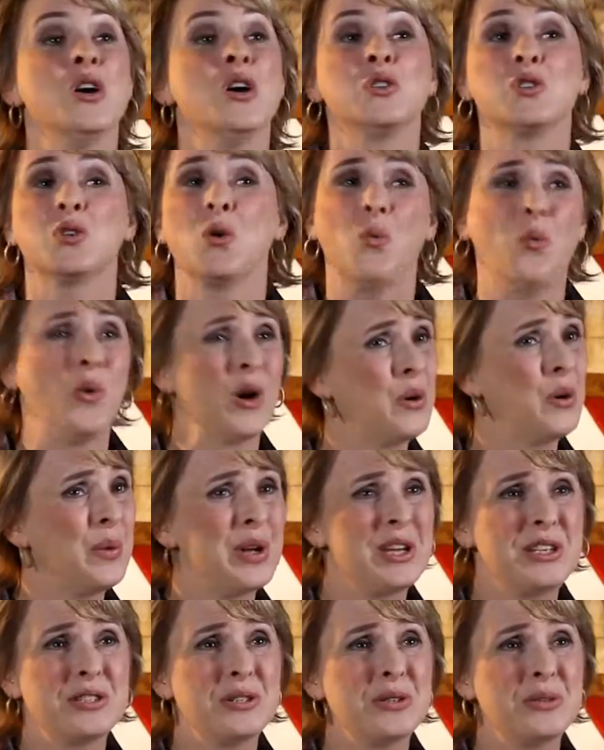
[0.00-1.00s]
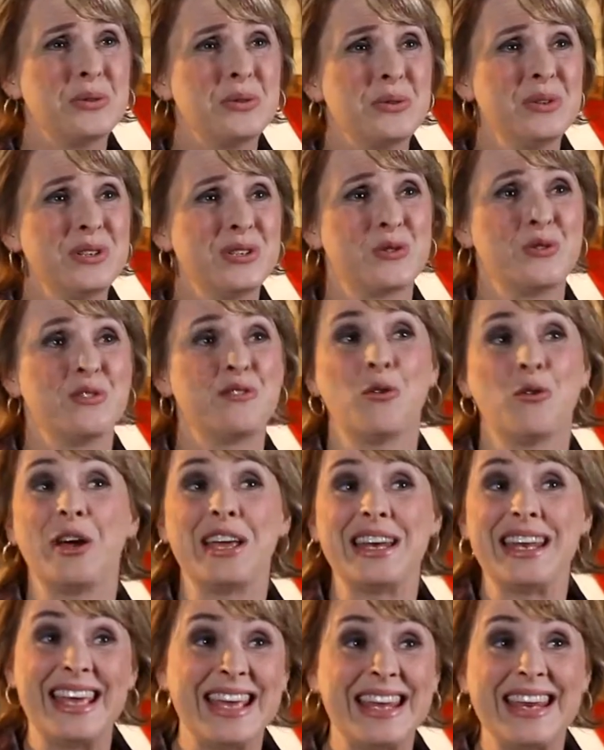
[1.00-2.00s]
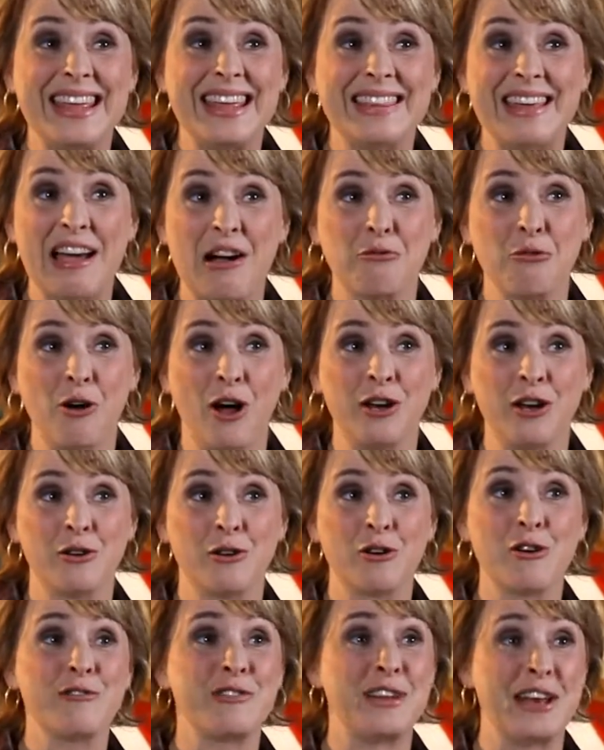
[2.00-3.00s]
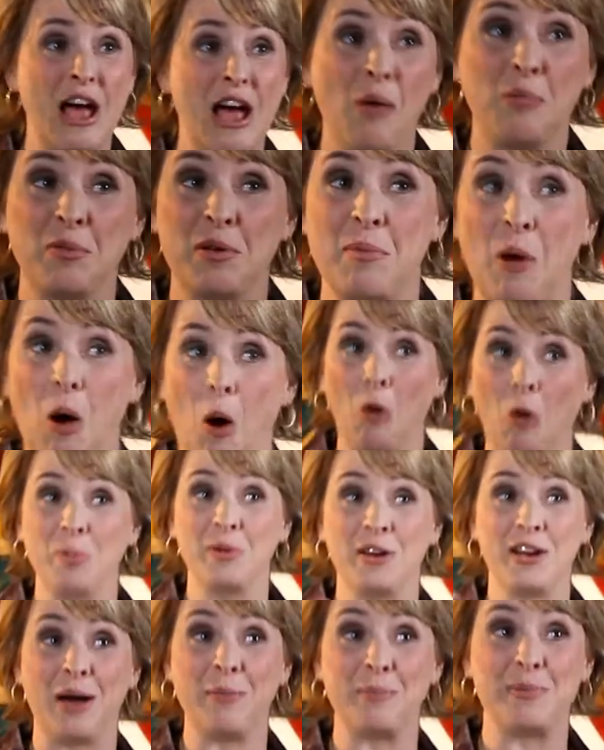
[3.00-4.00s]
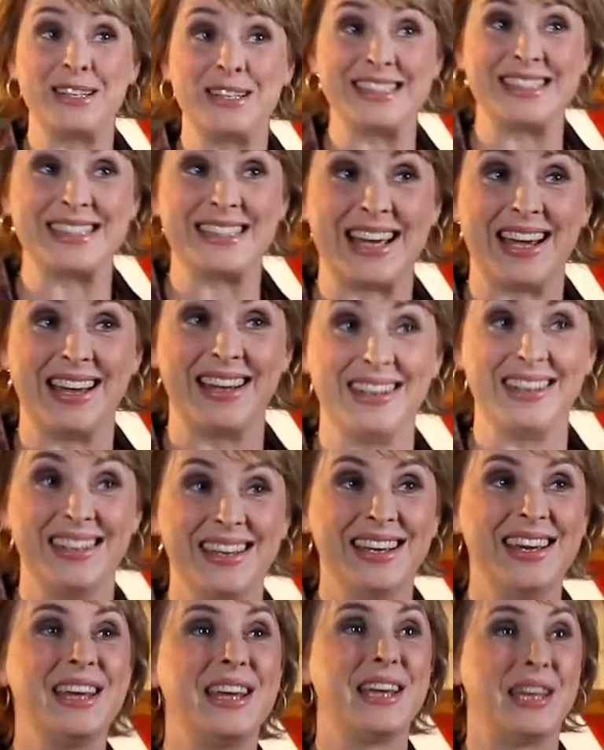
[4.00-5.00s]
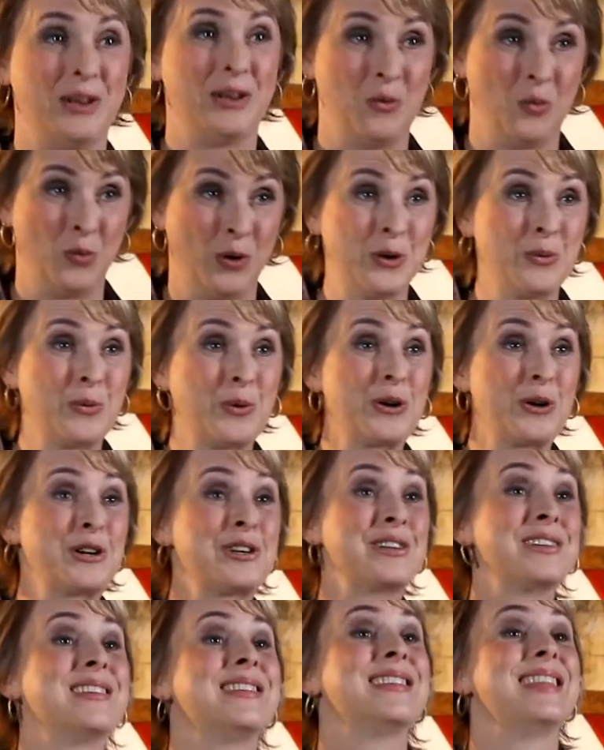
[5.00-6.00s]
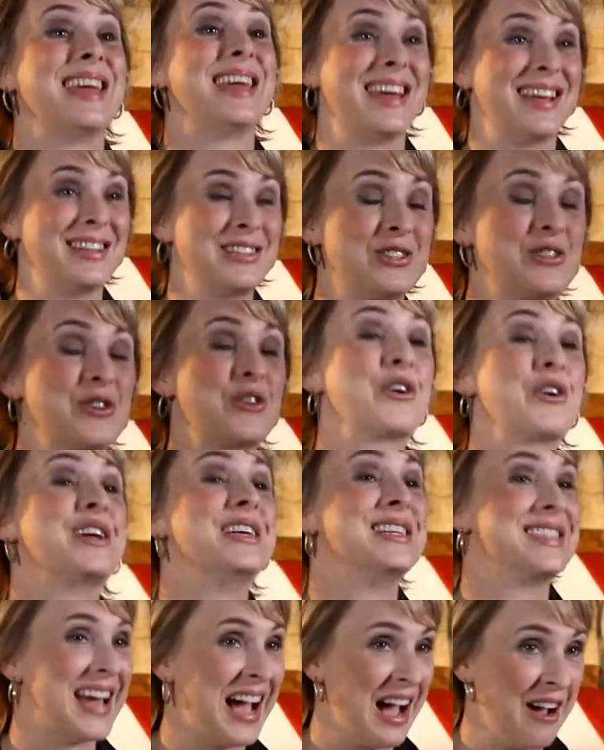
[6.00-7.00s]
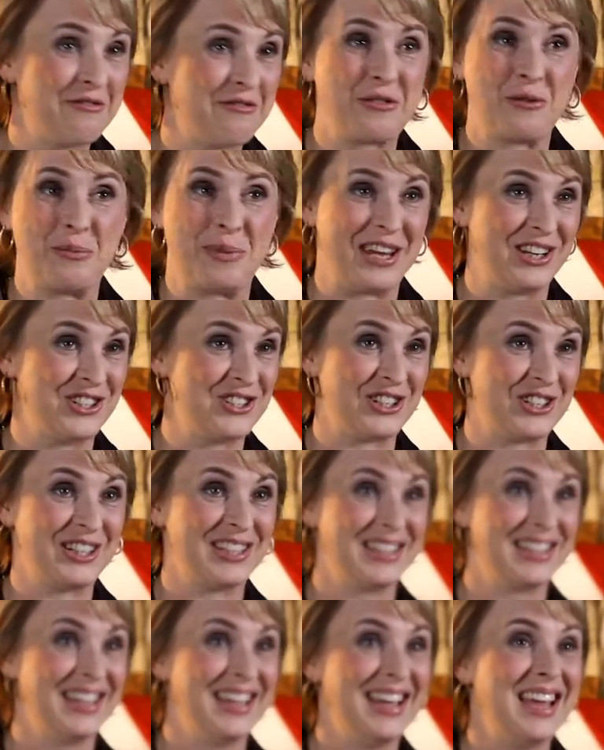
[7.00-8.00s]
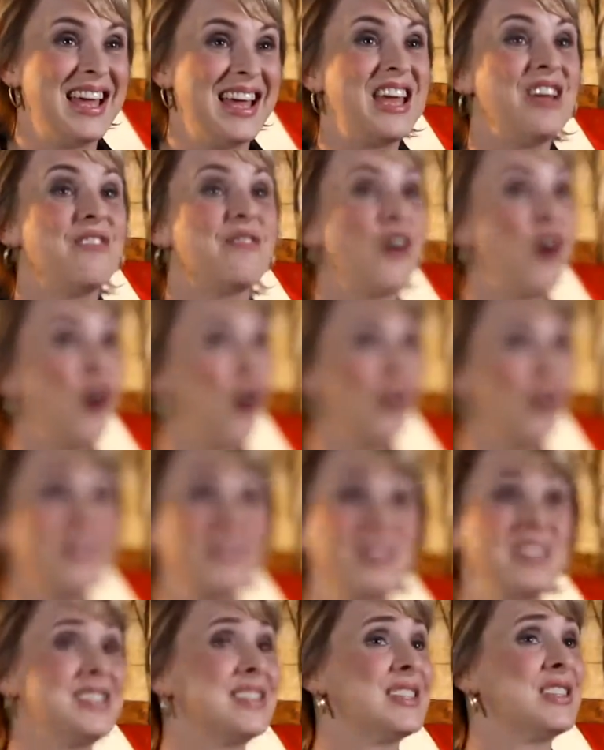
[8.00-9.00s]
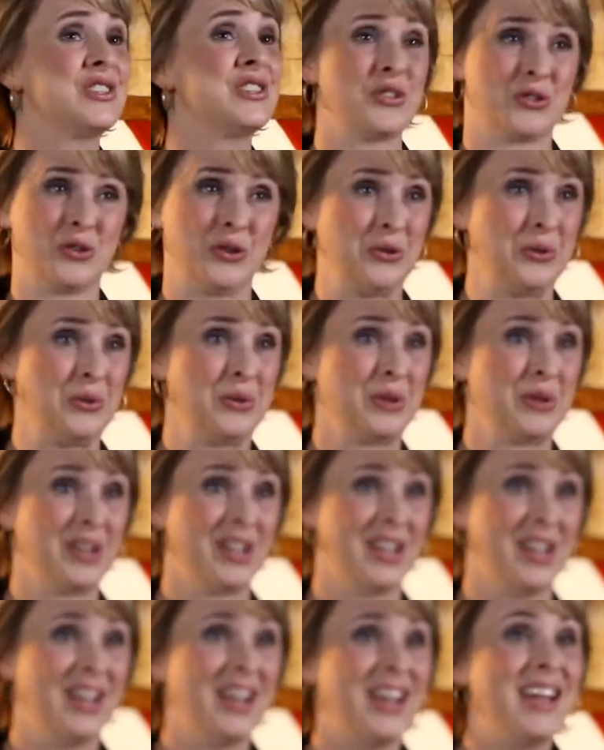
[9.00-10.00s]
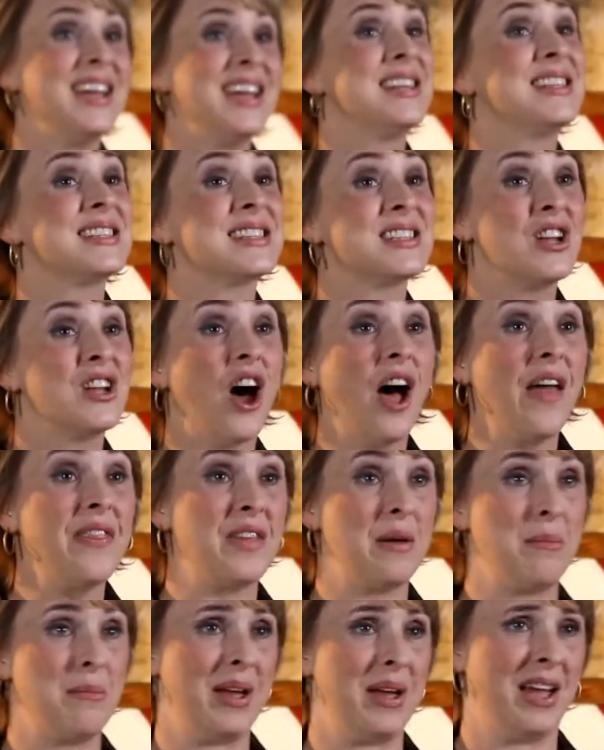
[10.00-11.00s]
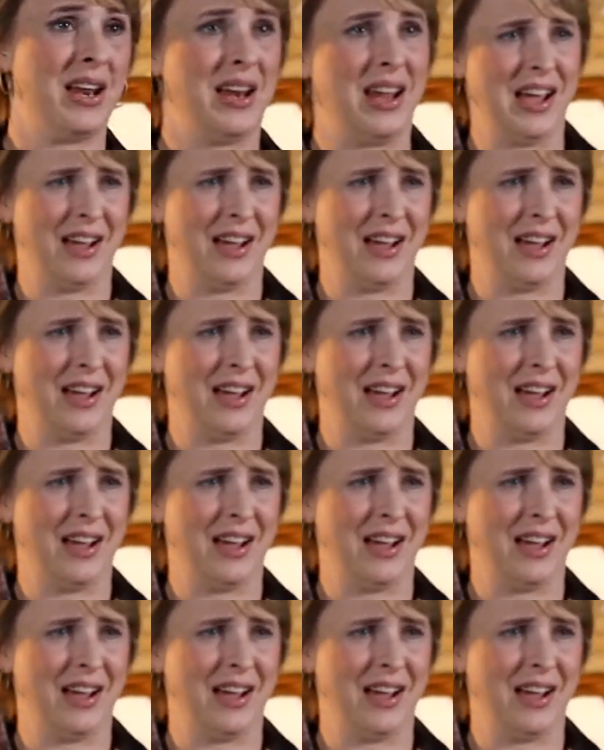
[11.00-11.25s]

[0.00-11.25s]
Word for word: So, what do we do to avoid hitting that raw nerve and help him open up instead? In one word, the answer is affirmation. If all this is true, it is not that men